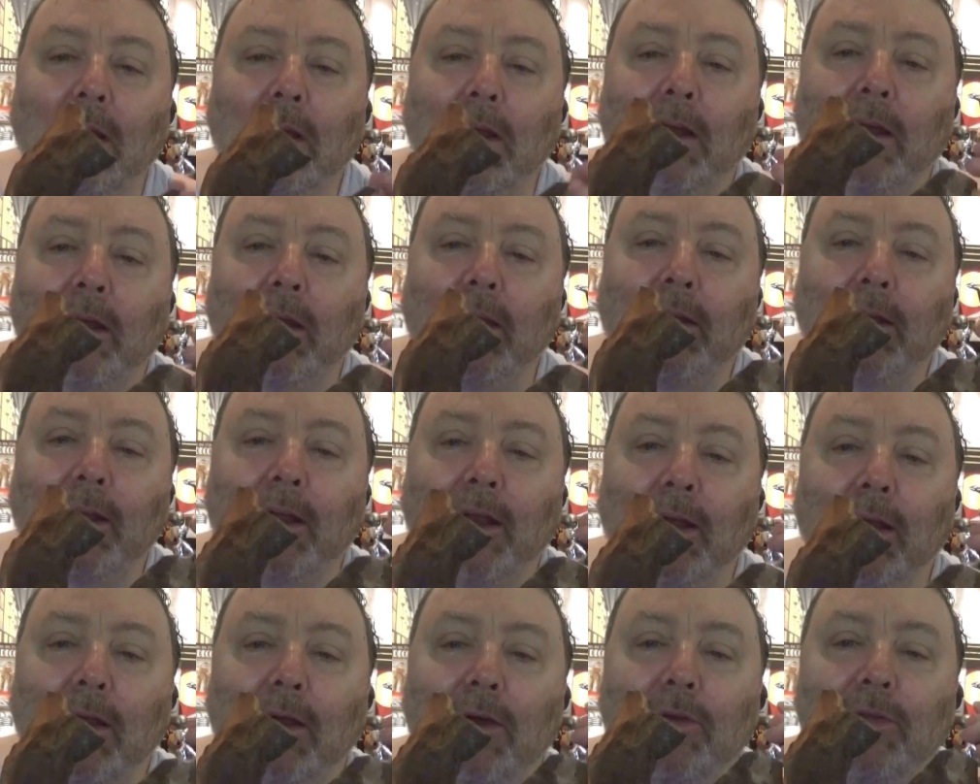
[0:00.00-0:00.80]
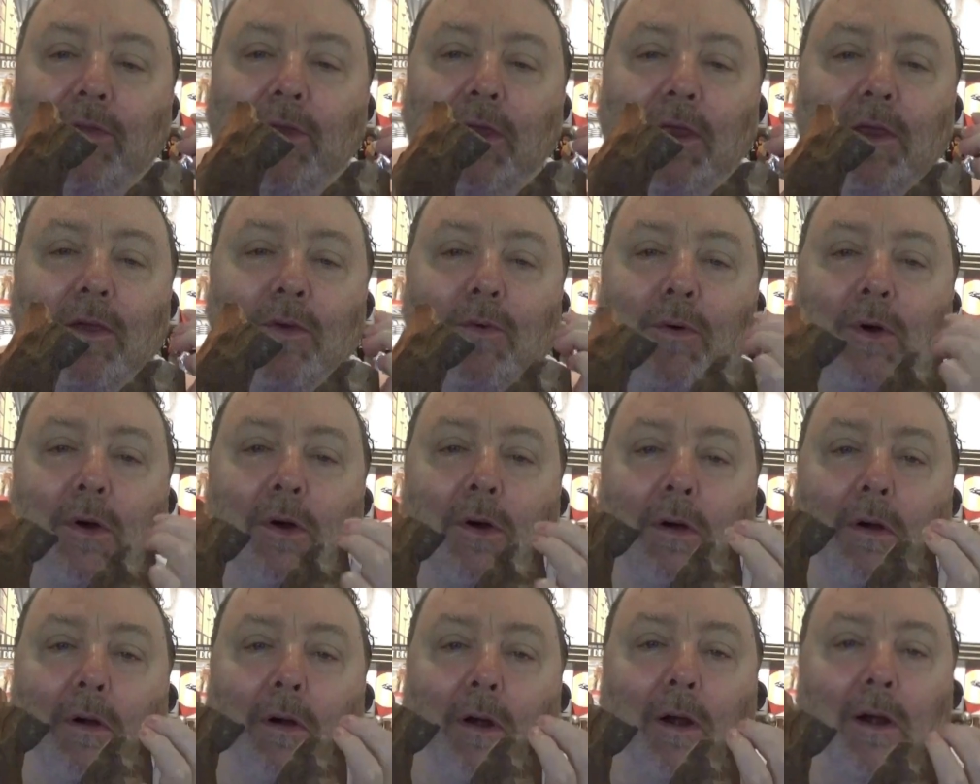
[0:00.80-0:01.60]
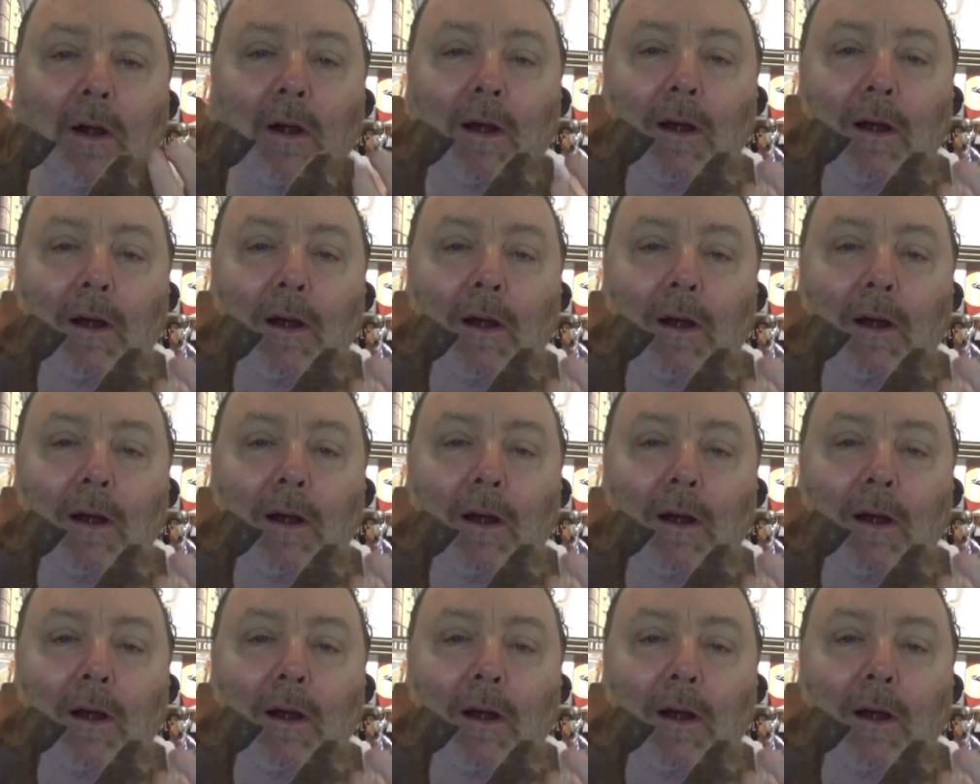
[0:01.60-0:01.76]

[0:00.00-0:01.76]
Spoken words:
and I know that you are,